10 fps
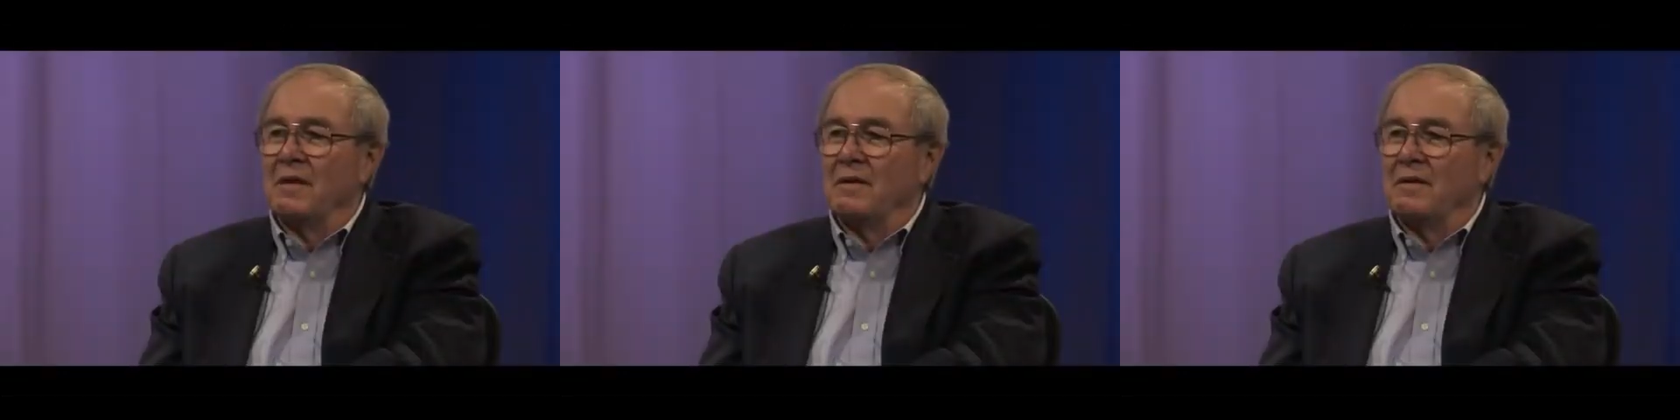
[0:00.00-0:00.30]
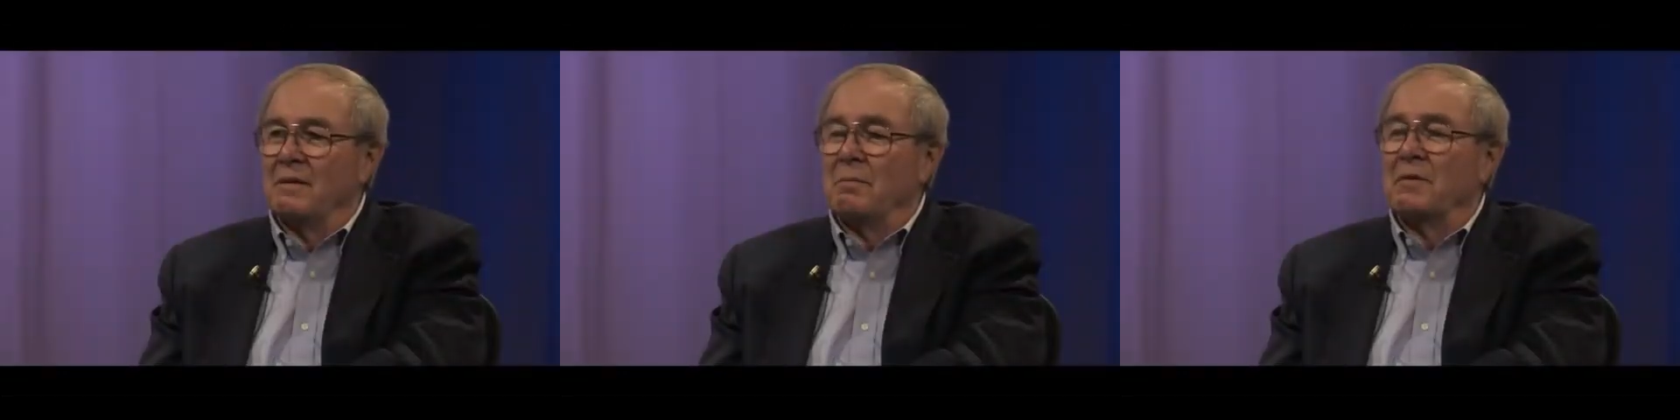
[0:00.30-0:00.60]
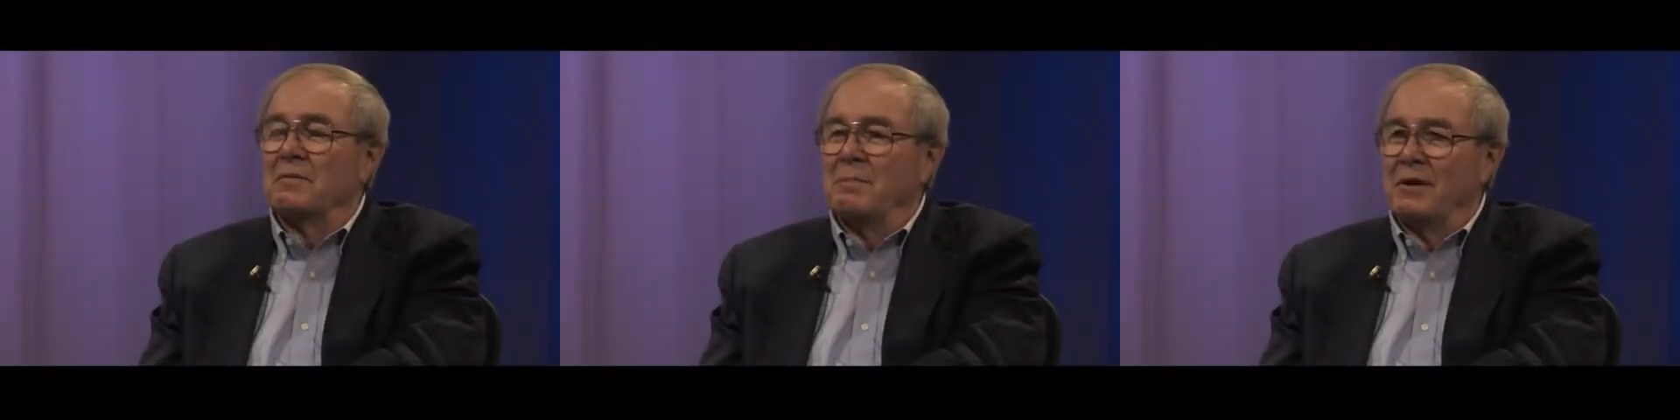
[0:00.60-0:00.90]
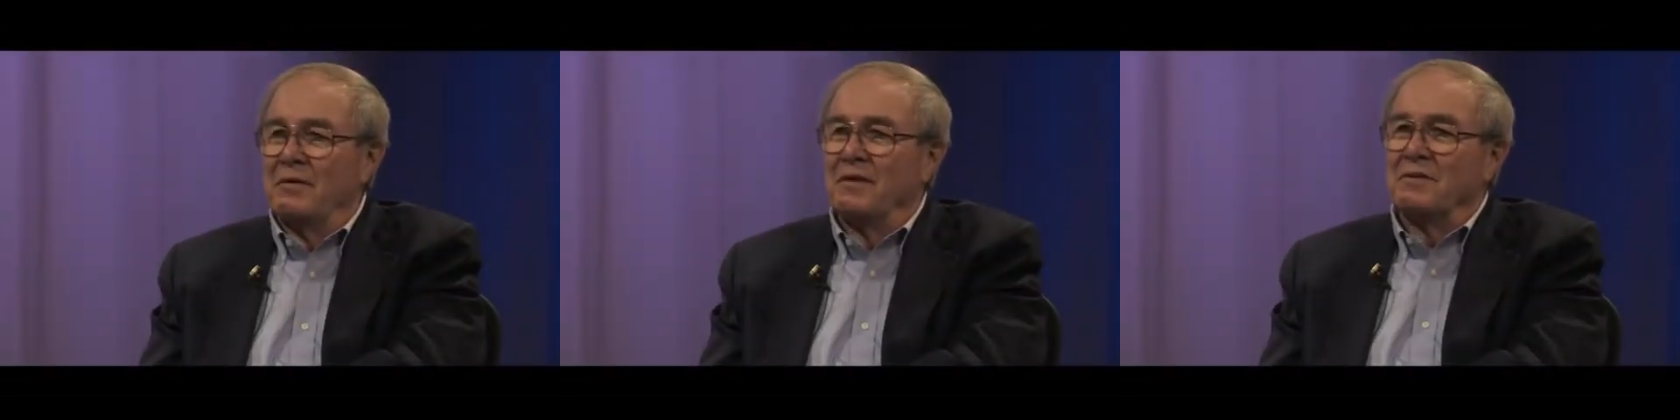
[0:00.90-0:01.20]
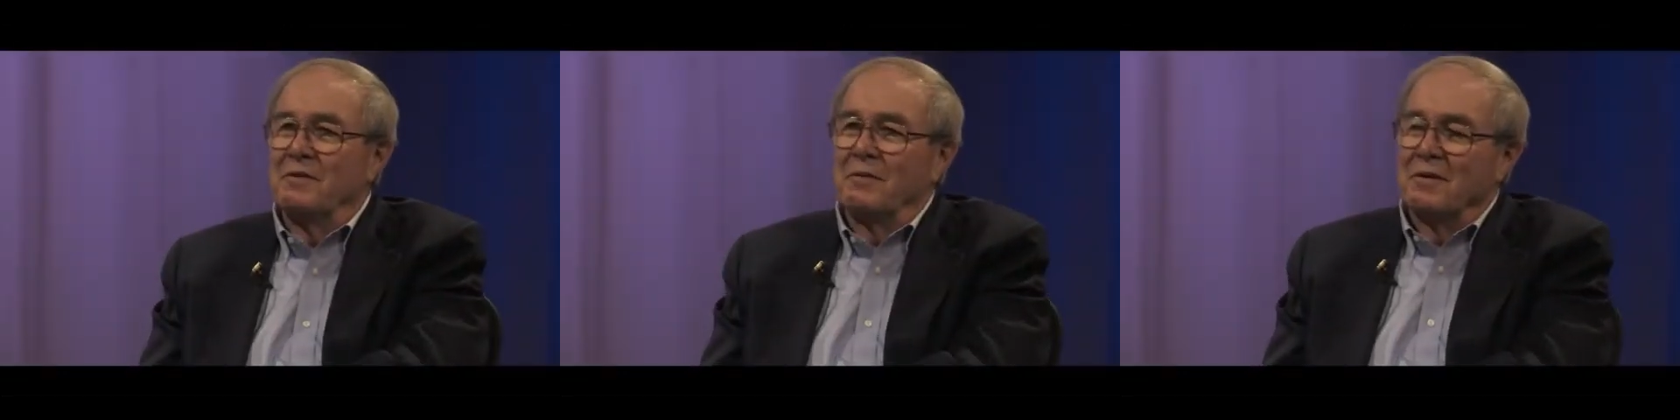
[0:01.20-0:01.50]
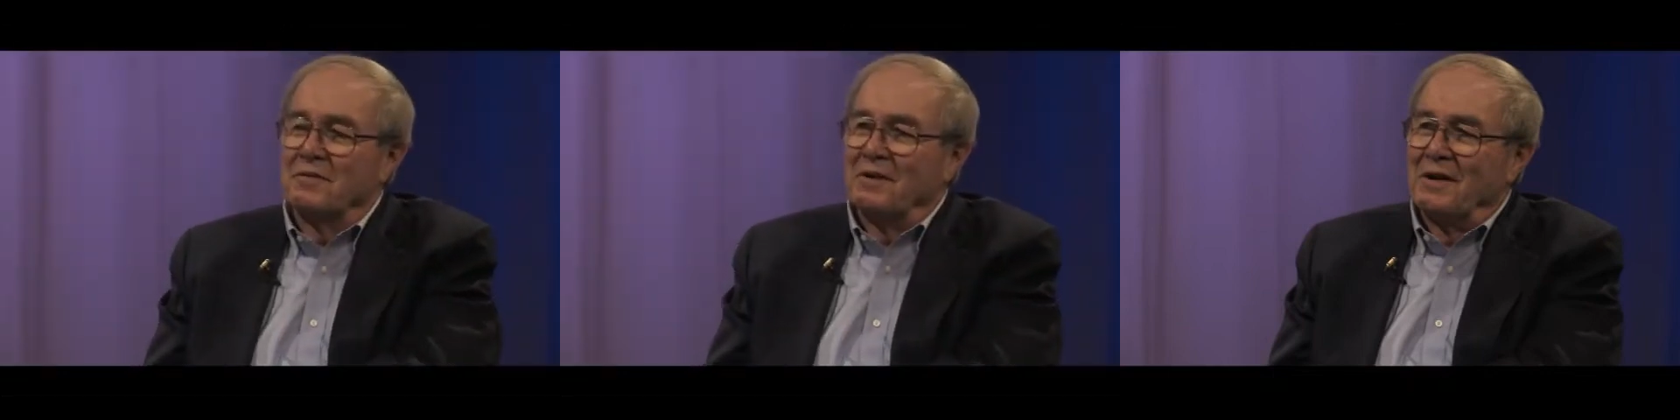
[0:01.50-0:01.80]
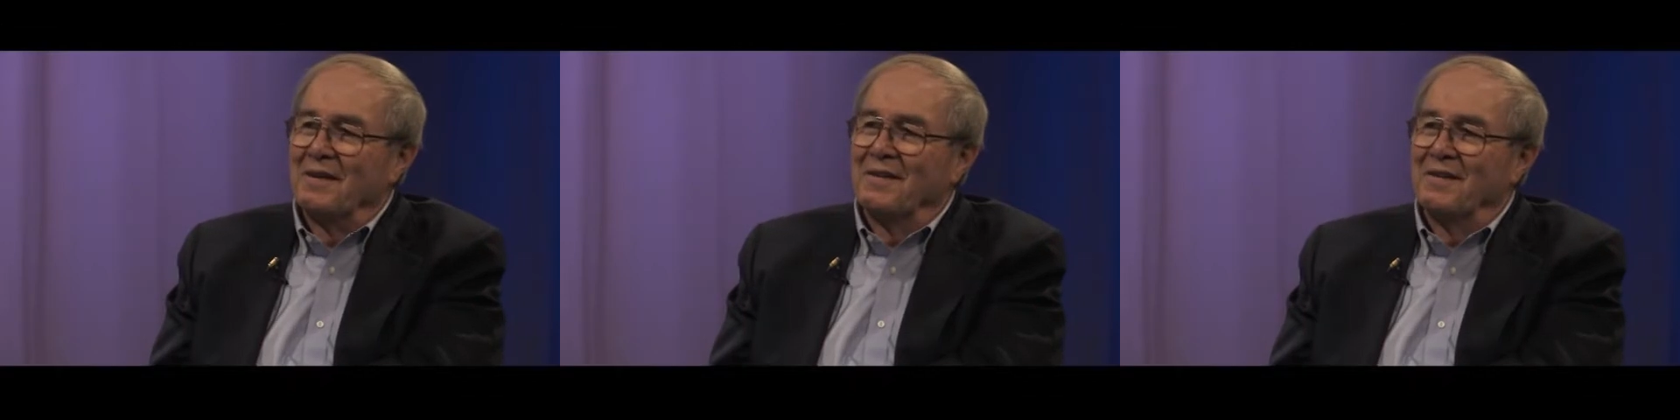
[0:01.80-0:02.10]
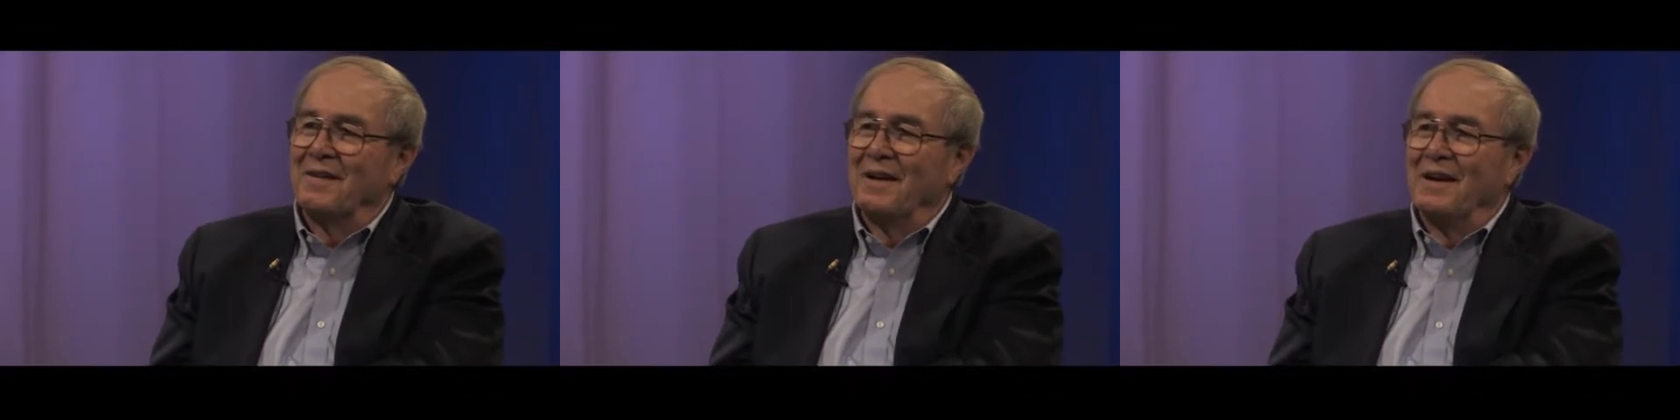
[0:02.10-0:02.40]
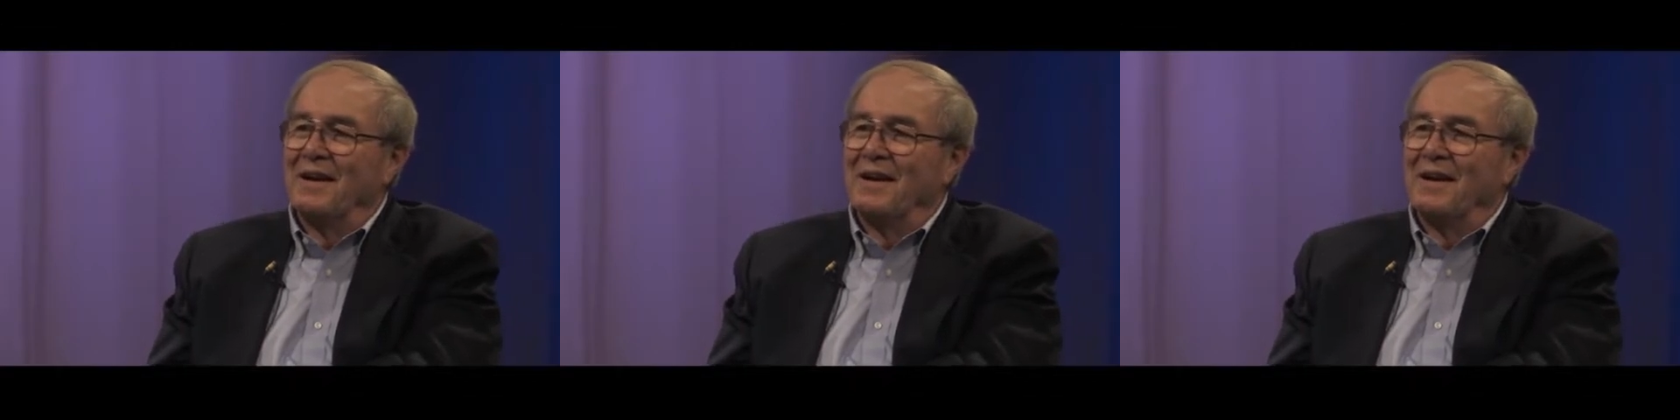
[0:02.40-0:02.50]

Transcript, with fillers: that, works better. That's yeah. interesting. Okay. Yeah. Uh,